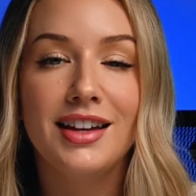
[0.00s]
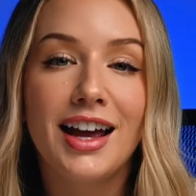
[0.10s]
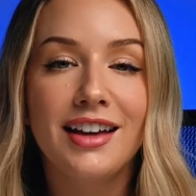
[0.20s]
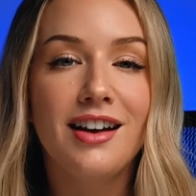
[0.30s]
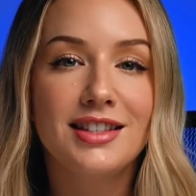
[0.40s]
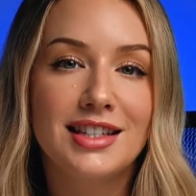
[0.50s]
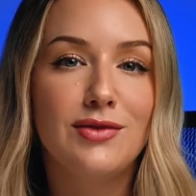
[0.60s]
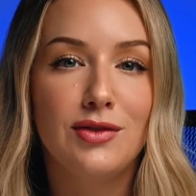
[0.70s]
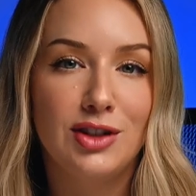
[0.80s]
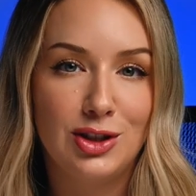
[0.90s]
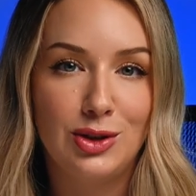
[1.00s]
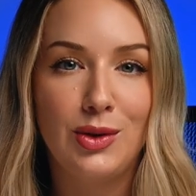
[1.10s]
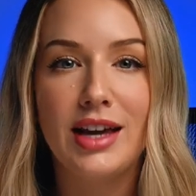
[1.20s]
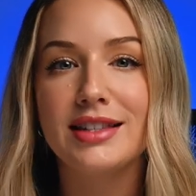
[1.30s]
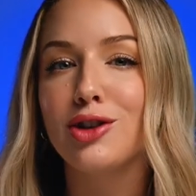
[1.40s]
Nikon
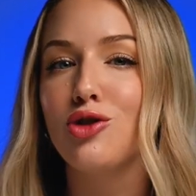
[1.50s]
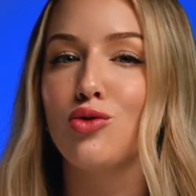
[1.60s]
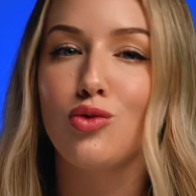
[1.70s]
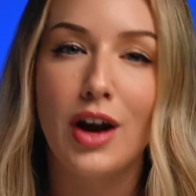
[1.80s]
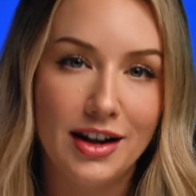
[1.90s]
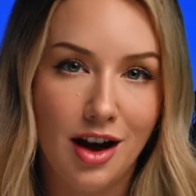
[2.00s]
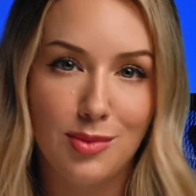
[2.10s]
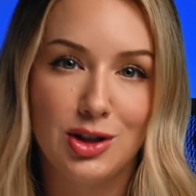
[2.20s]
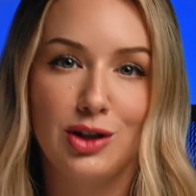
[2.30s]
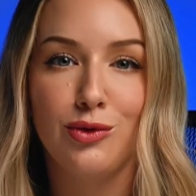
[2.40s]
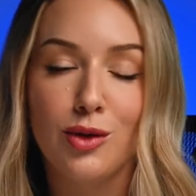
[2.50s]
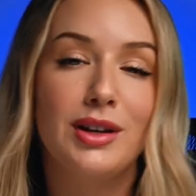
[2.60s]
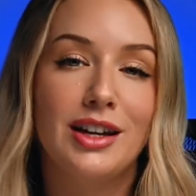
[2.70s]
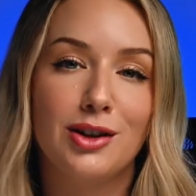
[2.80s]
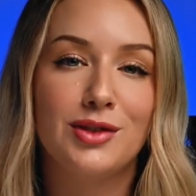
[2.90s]
Z50II is a great option for
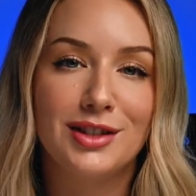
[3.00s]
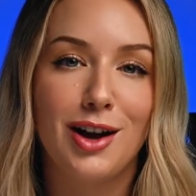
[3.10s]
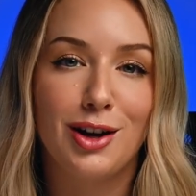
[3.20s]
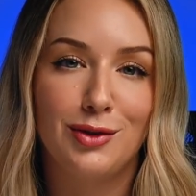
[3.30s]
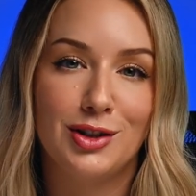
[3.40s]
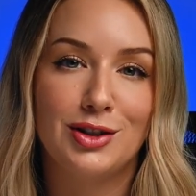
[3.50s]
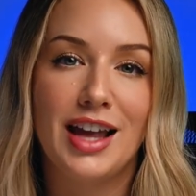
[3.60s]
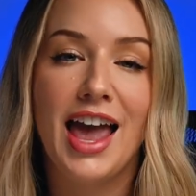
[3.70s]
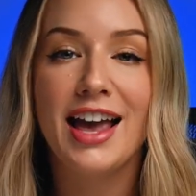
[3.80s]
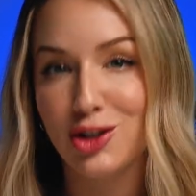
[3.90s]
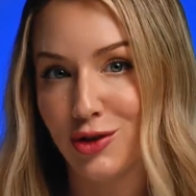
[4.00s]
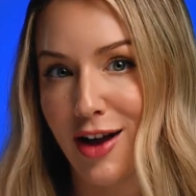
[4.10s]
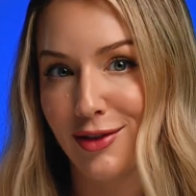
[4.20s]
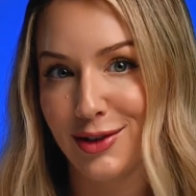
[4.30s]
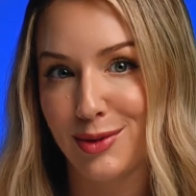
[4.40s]
beginner photographers and
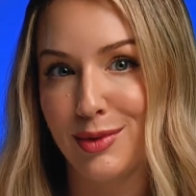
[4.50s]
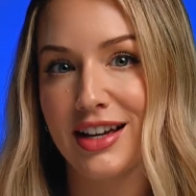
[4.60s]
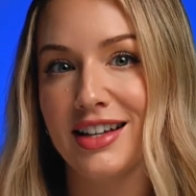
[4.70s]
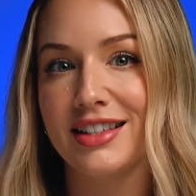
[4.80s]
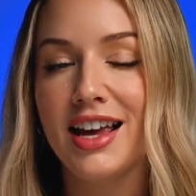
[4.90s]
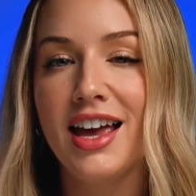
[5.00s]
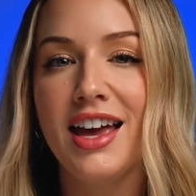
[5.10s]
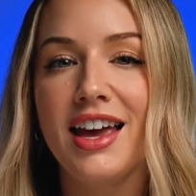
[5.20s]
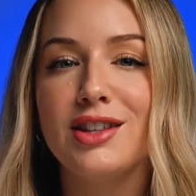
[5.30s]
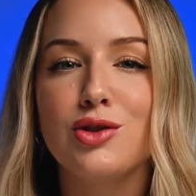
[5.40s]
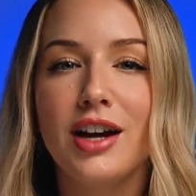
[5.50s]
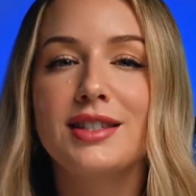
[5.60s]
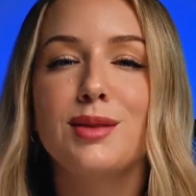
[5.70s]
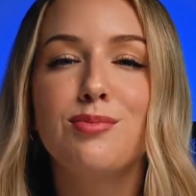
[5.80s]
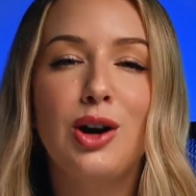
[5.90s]
travelers because it
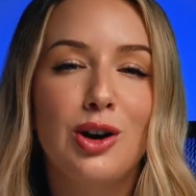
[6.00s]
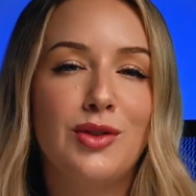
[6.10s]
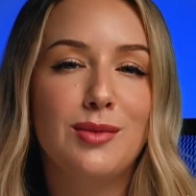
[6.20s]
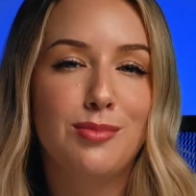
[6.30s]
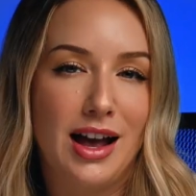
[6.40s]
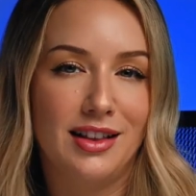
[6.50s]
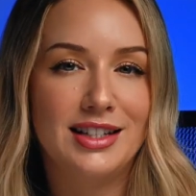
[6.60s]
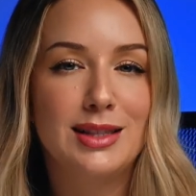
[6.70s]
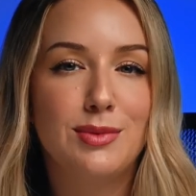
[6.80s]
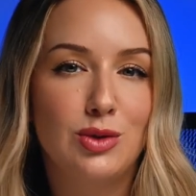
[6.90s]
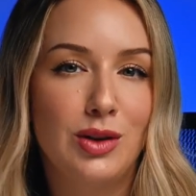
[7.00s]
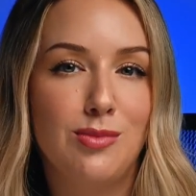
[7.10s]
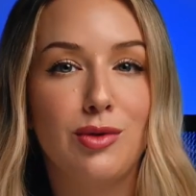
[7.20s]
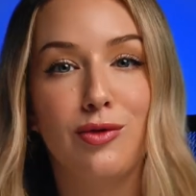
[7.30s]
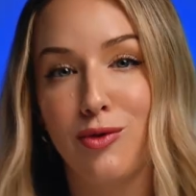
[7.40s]
strikes the perfect balance
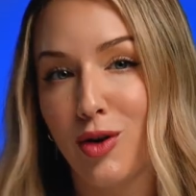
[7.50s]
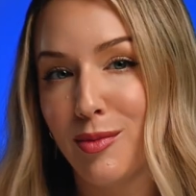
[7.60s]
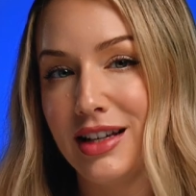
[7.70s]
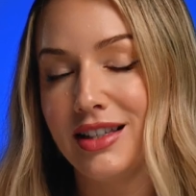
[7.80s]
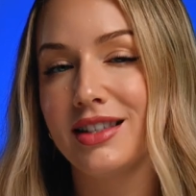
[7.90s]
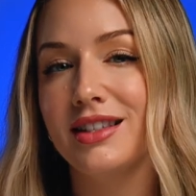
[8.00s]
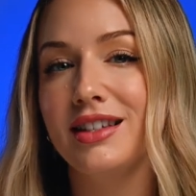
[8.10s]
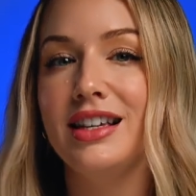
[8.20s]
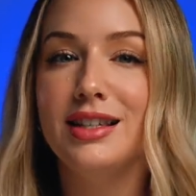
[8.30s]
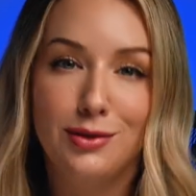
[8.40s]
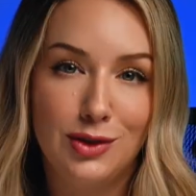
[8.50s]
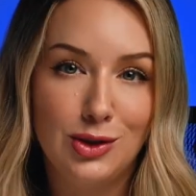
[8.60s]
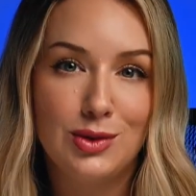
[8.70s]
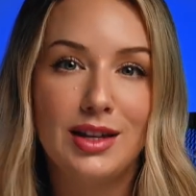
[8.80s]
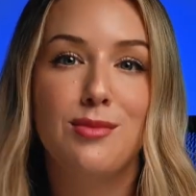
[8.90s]
between performance, ease of
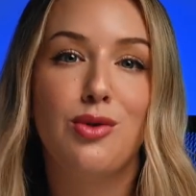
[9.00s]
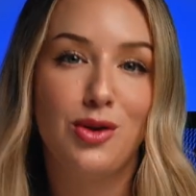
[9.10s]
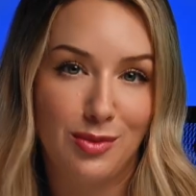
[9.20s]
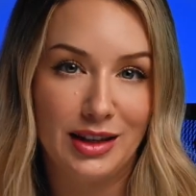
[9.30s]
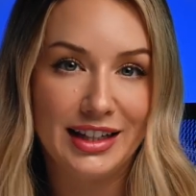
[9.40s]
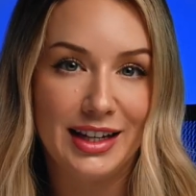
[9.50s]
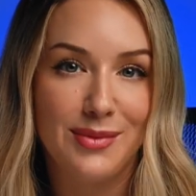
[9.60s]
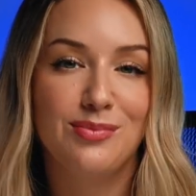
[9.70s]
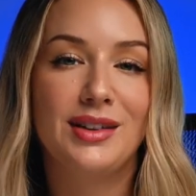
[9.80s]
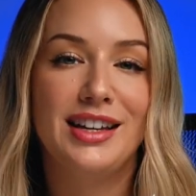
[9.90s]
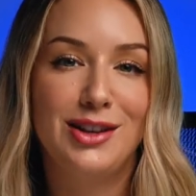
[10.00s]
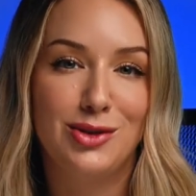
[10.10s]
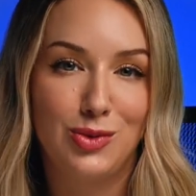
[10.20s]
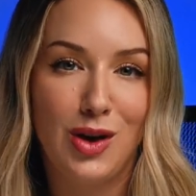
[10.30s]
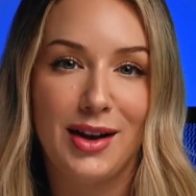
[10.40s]
use, and portability.
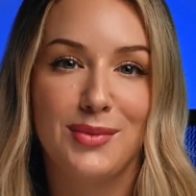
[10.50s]
Here's why.